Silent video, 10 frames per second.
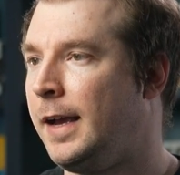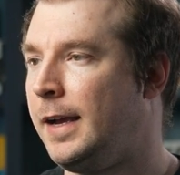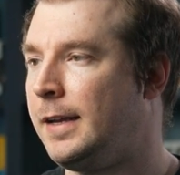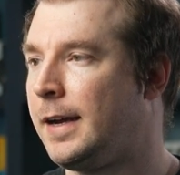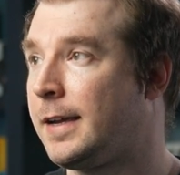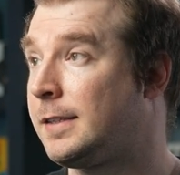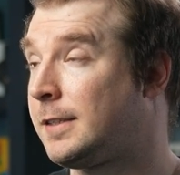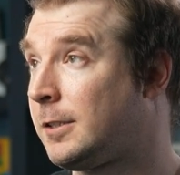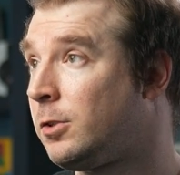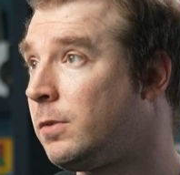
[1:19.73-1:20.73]
and I can
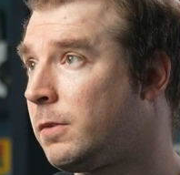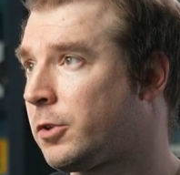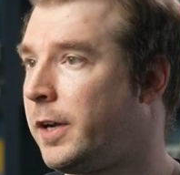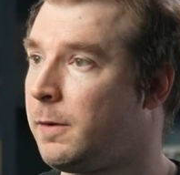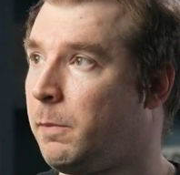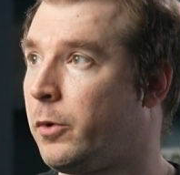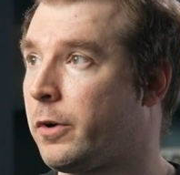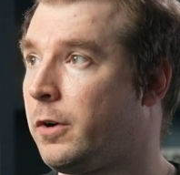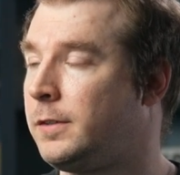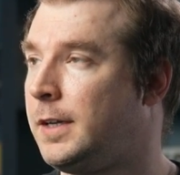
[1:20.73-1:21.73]
still create more
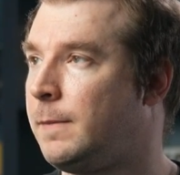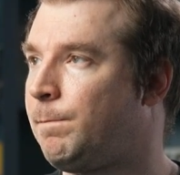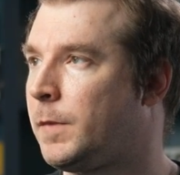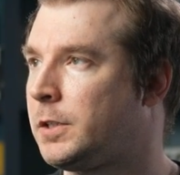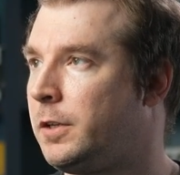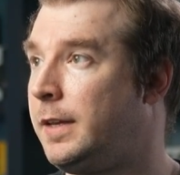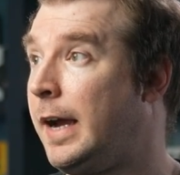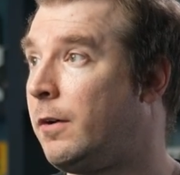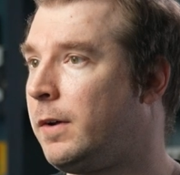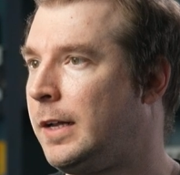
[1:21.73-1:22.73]
content. So
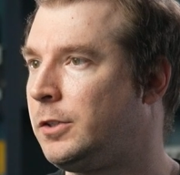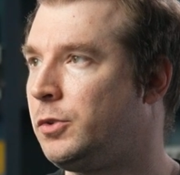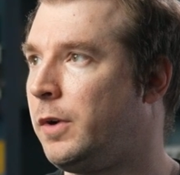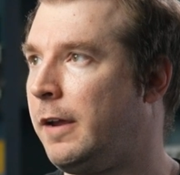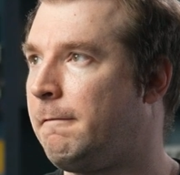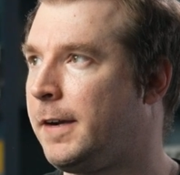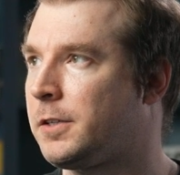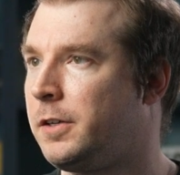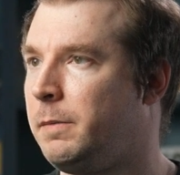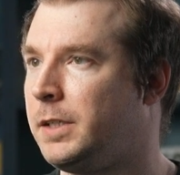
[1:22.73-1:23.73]
now I'll do a
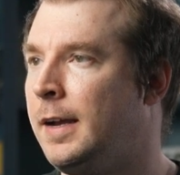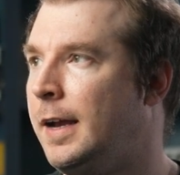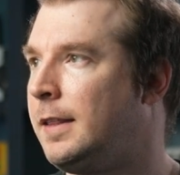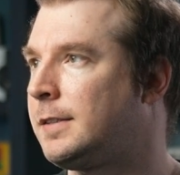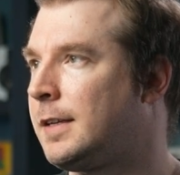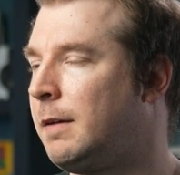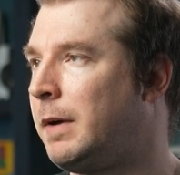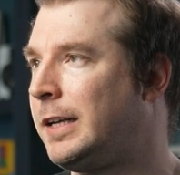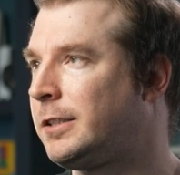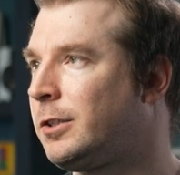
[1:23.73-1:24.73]
vector image, and this time
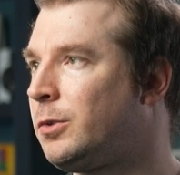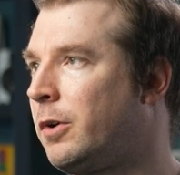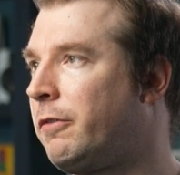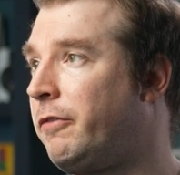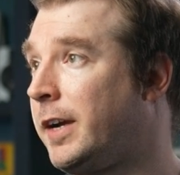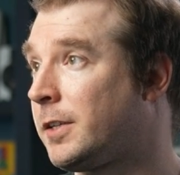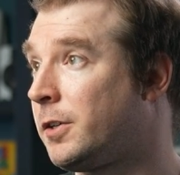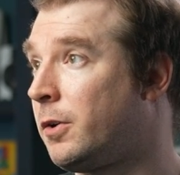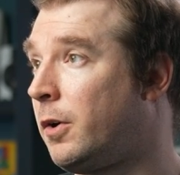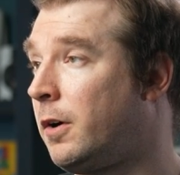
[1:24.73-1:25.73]
I'll still do a
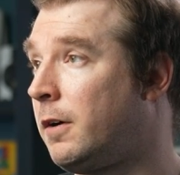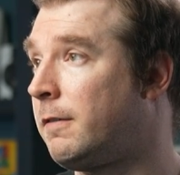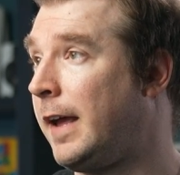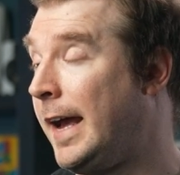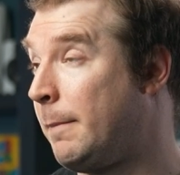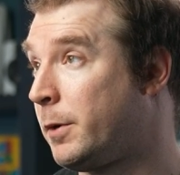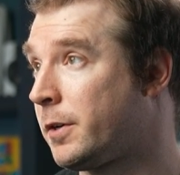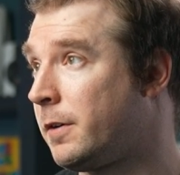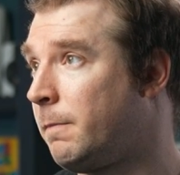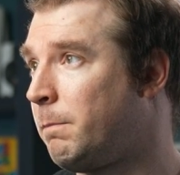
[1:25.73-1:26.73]
vector of a
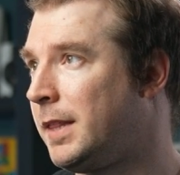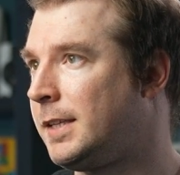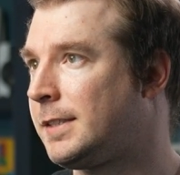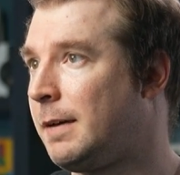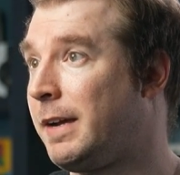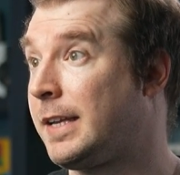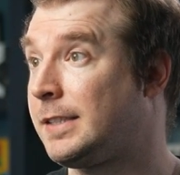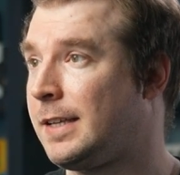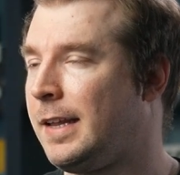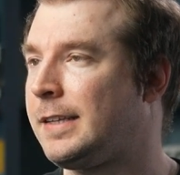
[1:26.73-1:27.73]
hamburger, but this time I can
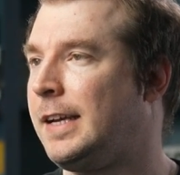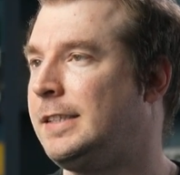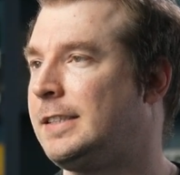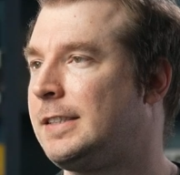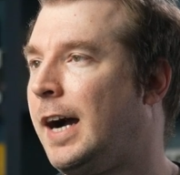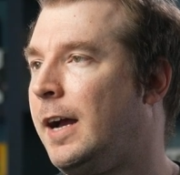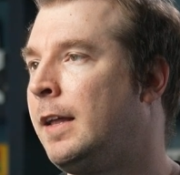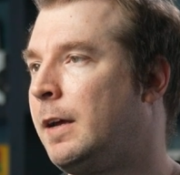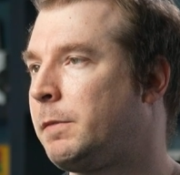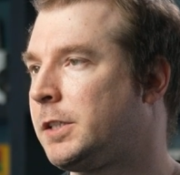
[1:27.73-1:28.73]
select a style.
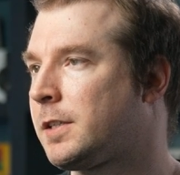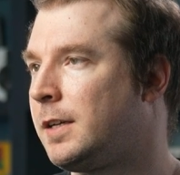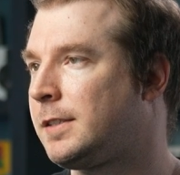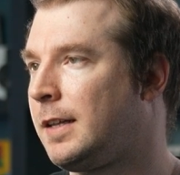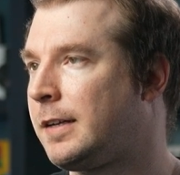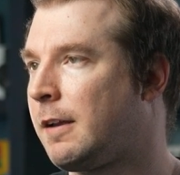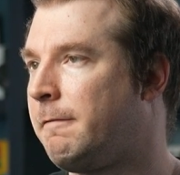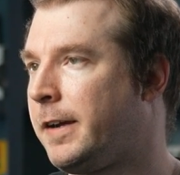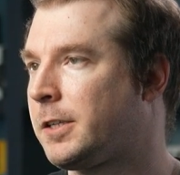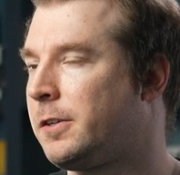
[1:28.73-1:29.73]
I'm just going to select a
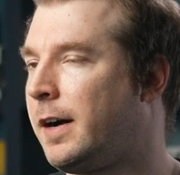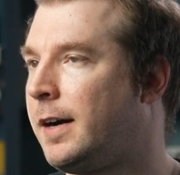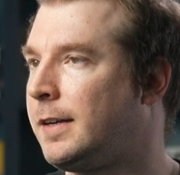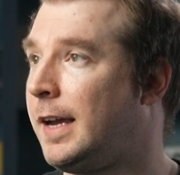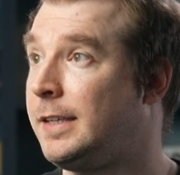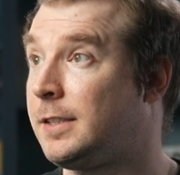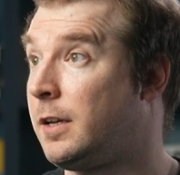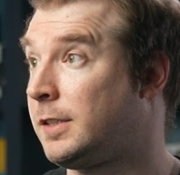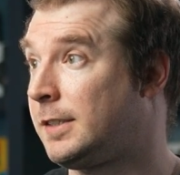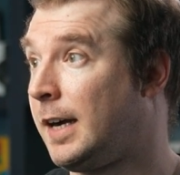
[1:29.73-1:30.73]
vector art as
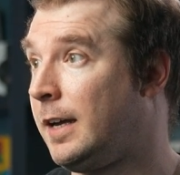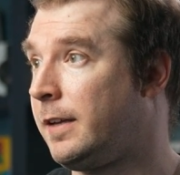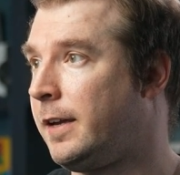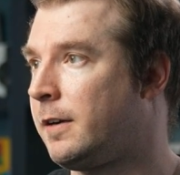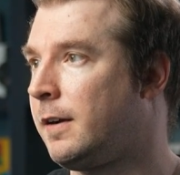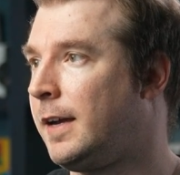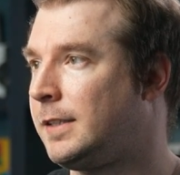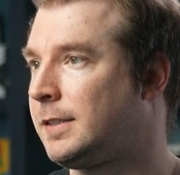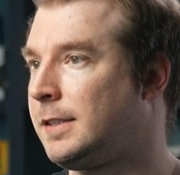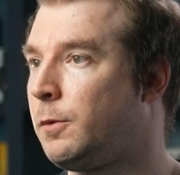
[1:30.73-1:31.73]
the style here
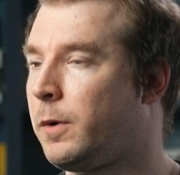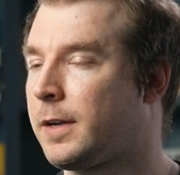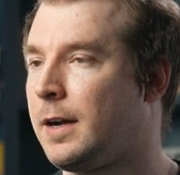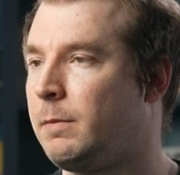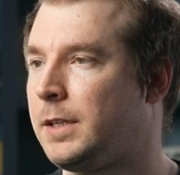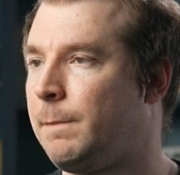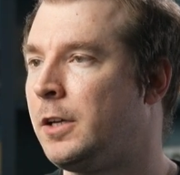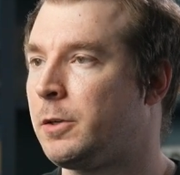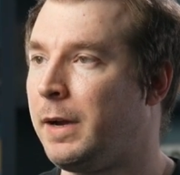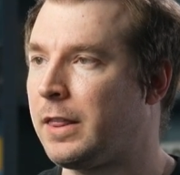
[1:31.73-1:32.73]
and see what comes up.
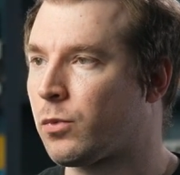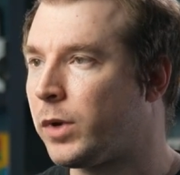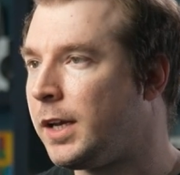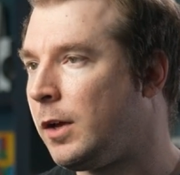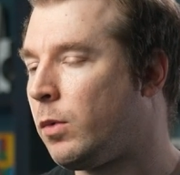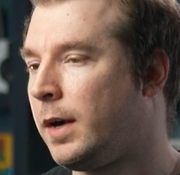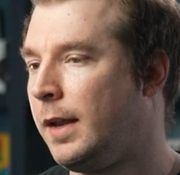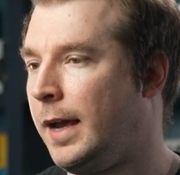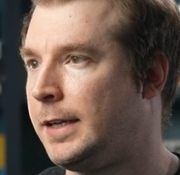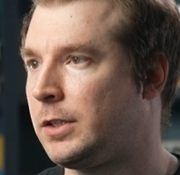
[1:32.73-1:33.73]
So my three D one
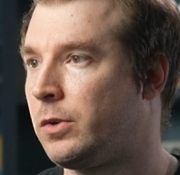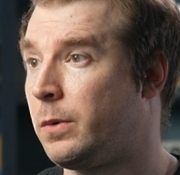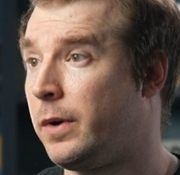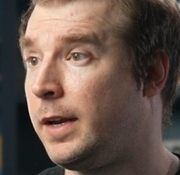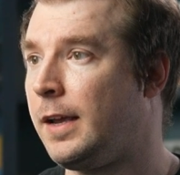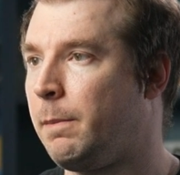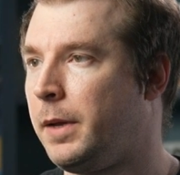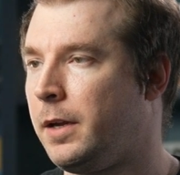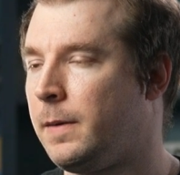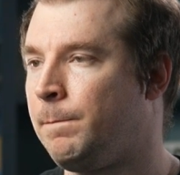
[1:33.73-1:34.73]
has already
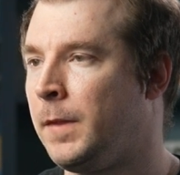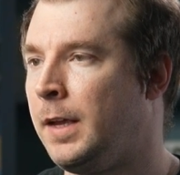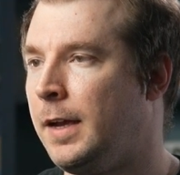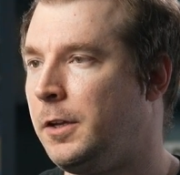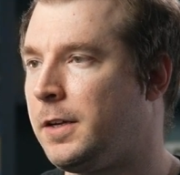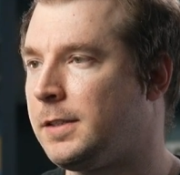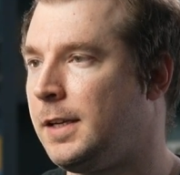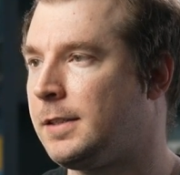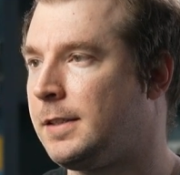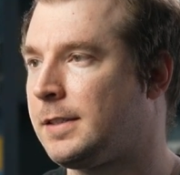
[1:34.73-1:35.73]
appeared, and you can
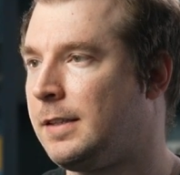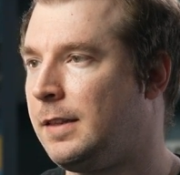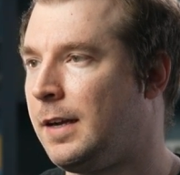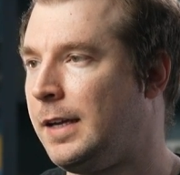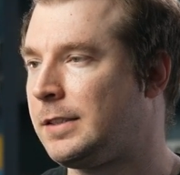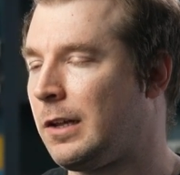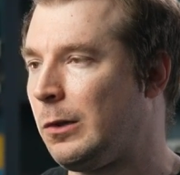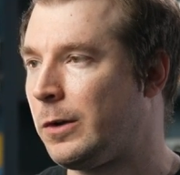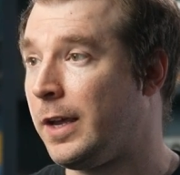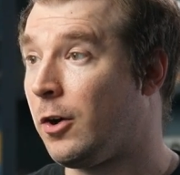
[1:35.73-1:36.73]
see it's this nice
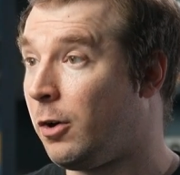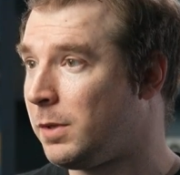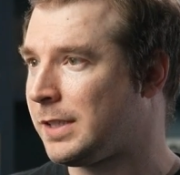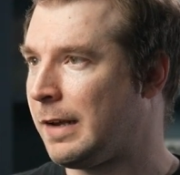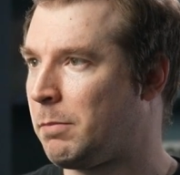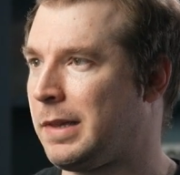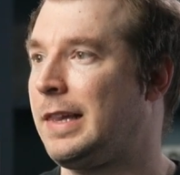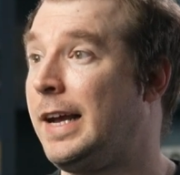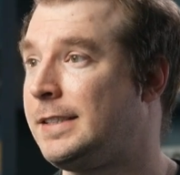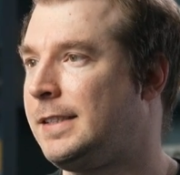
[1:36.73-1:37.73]
looking, almost like
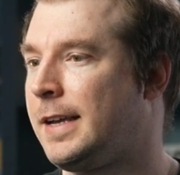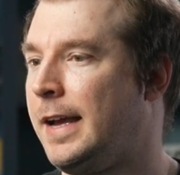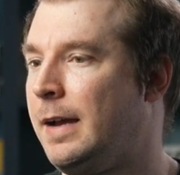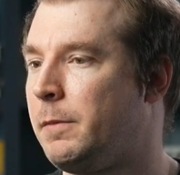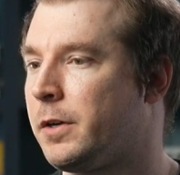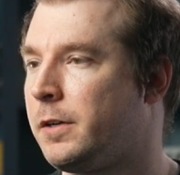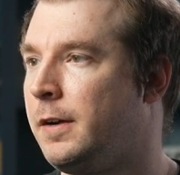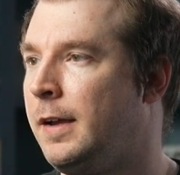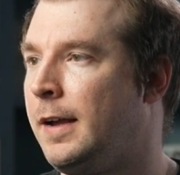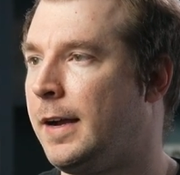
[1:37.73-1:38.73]
plastic hamburger.
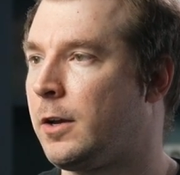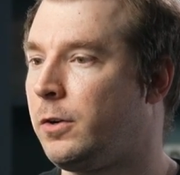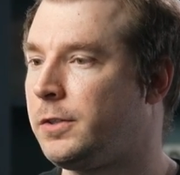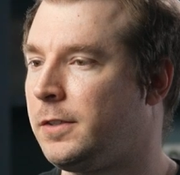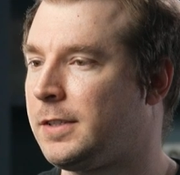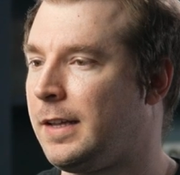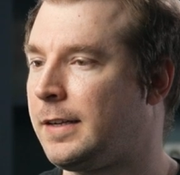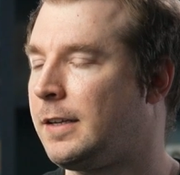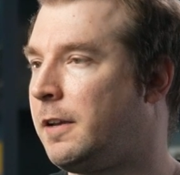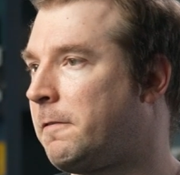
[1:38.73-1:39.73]
I can also
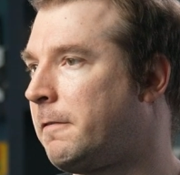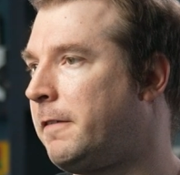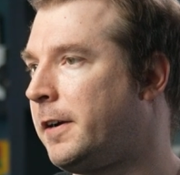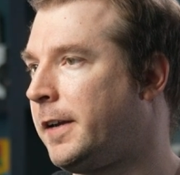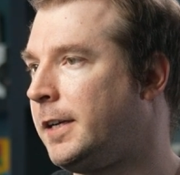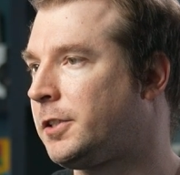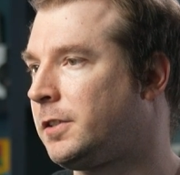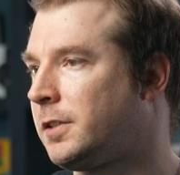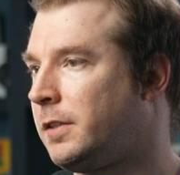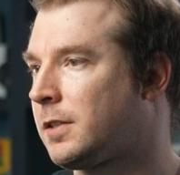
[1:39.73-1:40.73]
select different
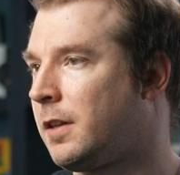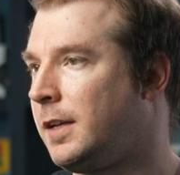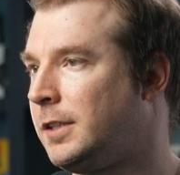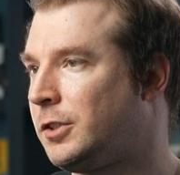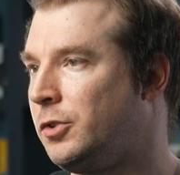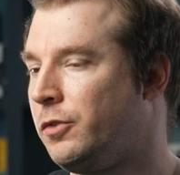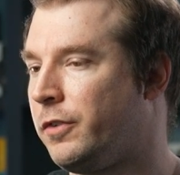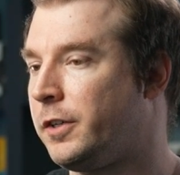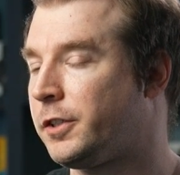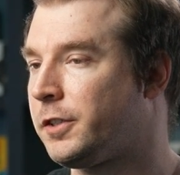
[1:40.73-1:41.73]
variations. So it's got these two
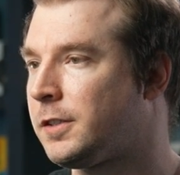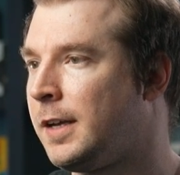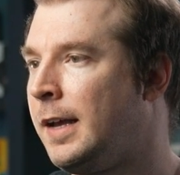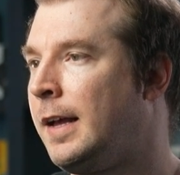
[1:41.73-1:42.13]
versions.